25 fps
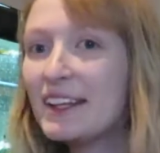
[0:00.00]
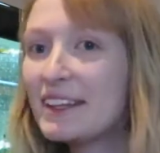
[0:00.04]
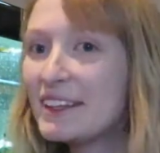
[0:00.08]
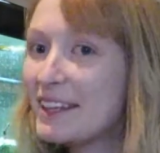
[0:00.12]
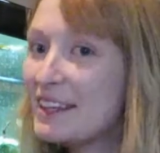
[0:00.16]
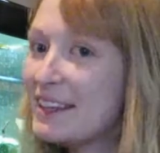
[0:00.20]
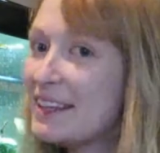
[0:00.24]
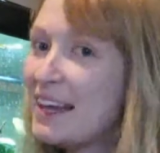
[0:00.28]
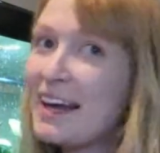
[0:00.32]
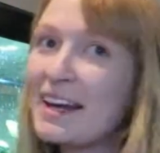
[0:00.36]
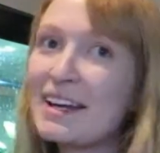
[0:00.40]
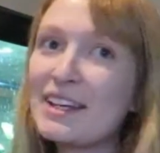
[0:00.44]

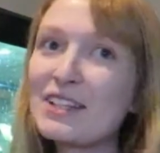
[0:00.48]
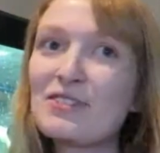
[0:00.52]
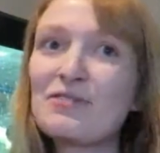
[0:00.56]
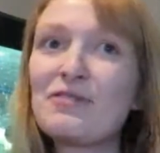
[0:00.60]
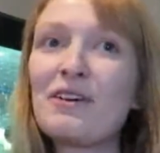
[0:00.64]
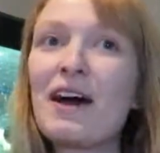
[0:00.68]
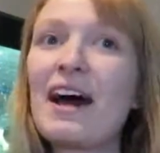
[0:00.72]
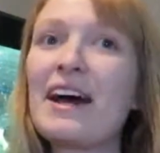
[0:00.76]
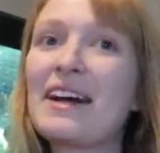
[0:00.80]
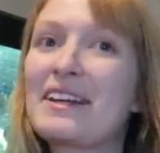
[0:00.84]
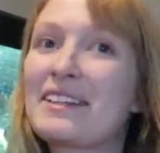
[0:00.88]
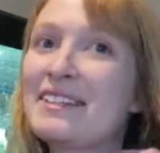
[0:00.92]
The next
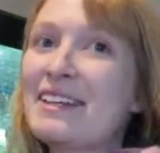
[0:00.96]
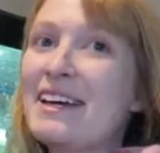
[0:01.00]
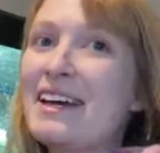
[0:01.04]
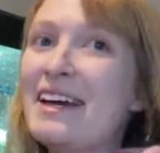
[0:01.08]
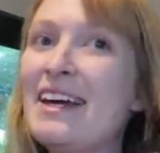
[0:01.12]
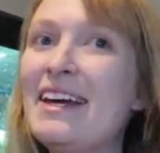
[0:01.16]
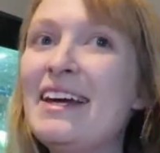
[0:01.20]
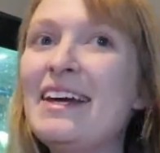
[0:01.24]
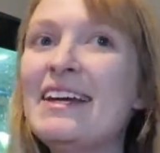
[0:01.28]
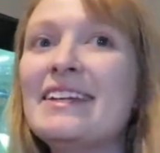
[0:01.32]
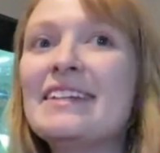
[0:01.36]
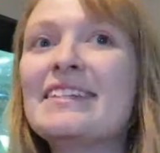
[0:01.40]
fact
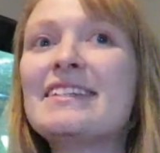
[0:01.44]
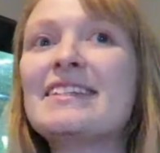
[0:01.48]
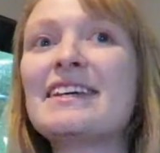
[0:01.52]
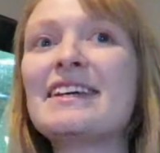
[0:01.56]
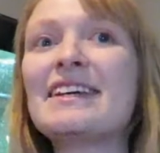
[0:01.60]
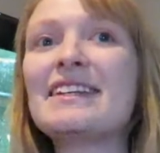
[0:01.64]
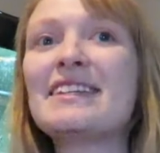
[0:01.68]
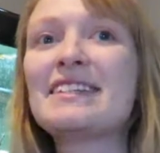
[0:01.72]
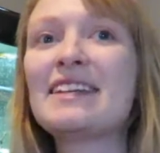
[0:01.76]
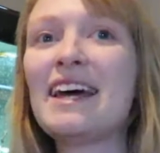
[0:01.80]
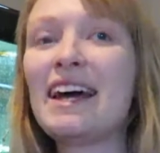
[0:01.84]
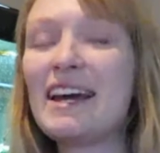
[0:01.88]
is
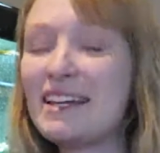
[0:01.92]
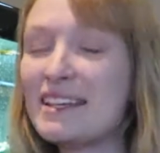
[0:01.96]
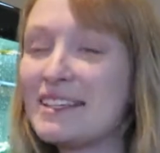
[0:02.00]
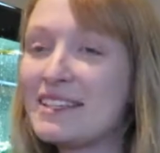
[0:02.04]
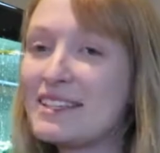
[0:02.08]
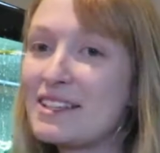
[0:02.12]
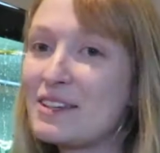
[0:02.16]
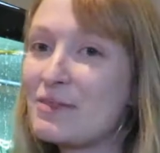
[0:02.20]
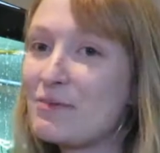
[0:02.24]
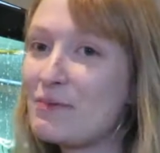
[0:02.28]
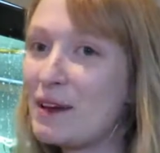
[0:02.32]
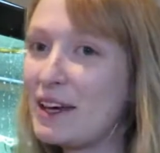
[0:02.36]

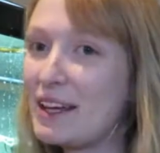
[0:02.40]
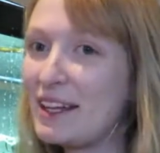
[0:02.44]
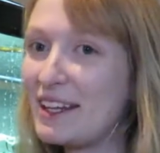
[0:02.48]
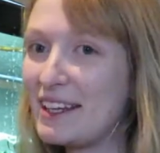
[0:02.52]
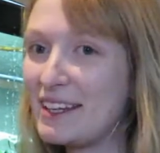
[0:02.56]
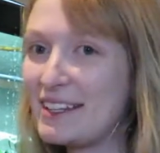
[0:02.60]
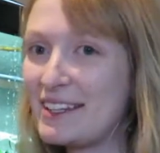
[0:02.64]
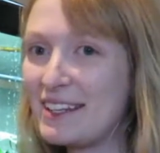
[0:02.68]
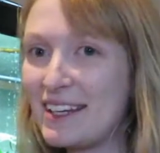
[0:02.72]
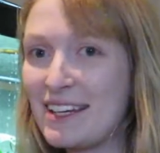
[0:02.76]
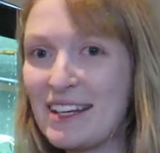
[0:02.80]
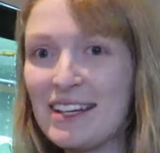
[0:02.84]

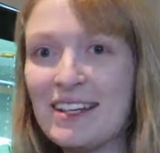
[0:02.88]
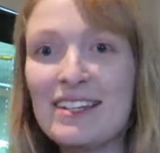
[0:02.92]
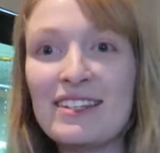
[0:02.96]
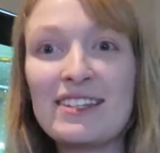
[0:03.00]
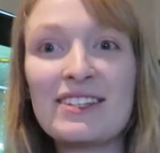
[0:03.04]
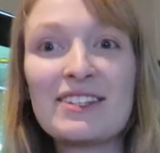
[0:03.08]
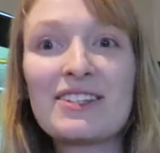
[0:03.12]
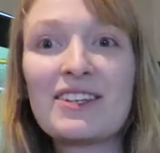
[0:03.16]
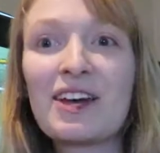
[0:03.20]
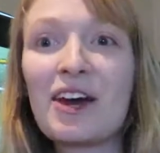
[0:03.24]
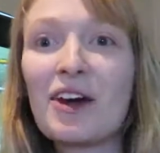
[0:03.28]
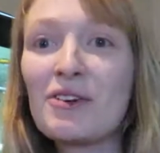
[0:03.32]
tasteability.
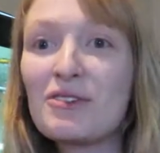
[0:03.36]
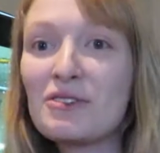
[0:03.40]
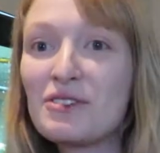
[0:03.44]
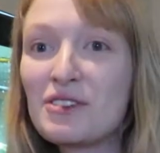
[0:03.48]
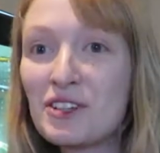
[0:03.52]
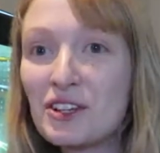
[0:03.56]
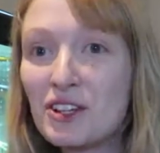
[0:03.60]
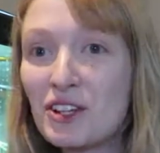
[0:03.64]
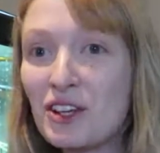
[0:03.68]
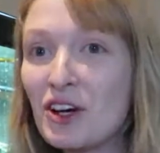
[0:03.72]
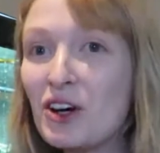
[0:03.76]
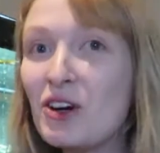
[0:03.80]
So
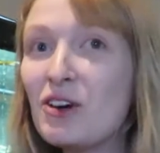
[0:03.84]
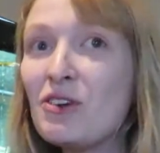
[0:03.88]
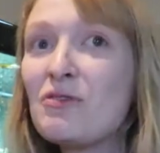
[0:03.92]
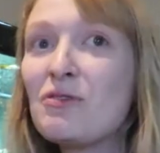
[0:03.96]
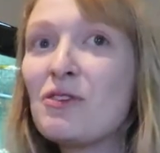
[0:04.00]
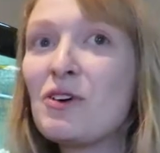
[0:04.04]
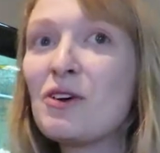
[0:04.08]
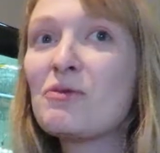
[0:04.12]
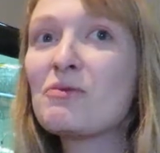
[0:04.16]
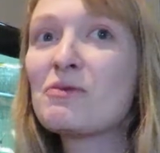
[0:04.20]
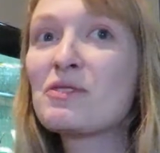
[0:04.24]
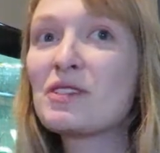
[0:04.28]

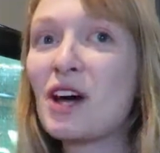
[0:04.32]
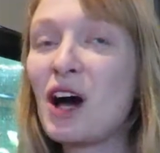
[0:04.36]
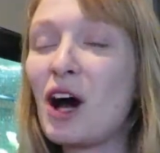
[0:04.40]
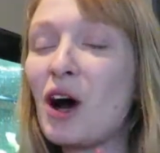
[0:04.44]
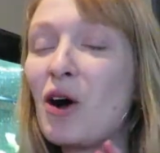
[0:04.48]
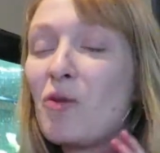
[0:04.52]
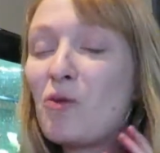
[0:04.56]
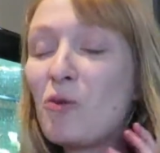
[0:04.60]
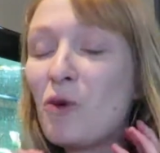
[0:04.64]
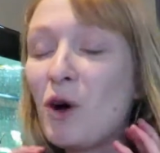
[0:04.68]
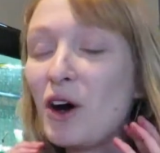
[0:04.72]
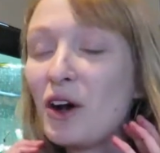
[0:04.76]
Siluriformes
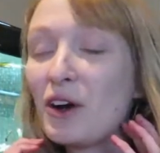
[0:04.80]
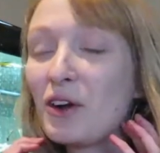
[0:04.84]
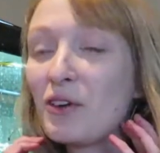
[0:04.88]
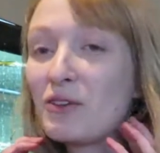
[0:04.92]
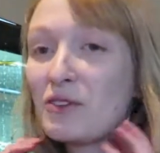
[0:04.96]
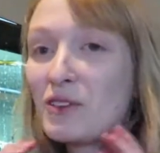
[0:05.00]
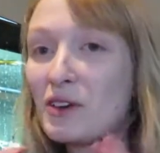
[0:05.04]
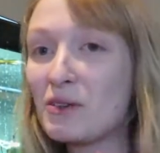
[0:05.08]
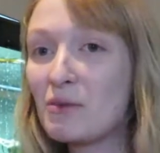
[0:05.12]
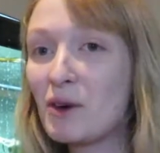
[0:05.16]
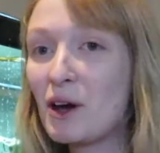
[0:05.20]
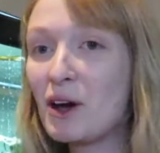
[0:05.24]
are one
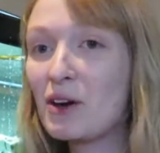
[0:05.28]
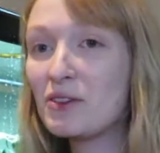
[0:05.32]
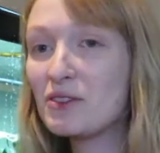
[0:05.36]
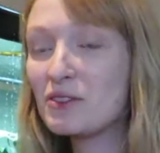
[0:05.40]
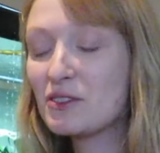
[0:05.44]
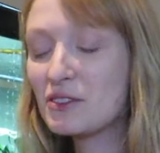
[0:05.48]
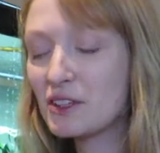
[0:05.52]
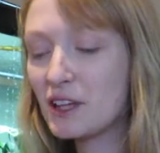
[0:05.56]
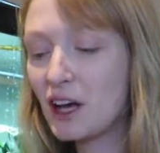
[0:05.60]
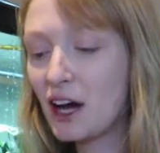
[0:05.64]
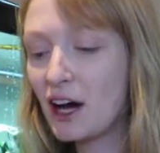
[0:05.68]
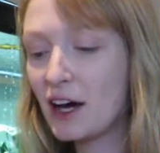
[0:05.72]
of the
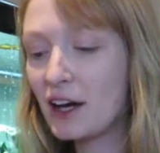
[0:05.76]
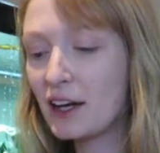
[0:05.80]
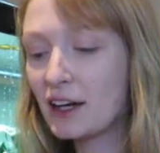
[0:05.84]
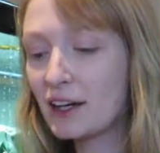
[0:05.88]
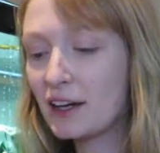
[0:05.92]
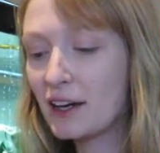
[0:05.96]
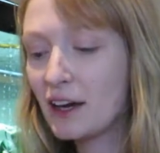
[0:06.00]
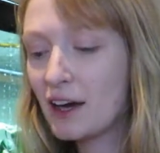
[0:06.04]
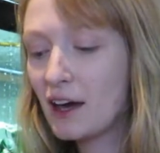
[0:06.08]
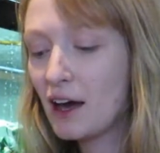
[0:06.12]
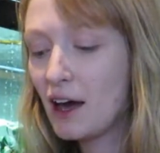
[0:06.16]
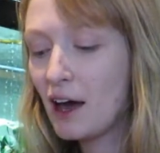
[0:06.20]
most
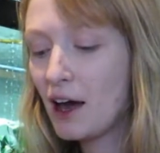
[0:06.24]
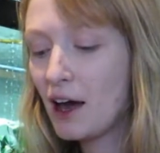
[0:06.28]
like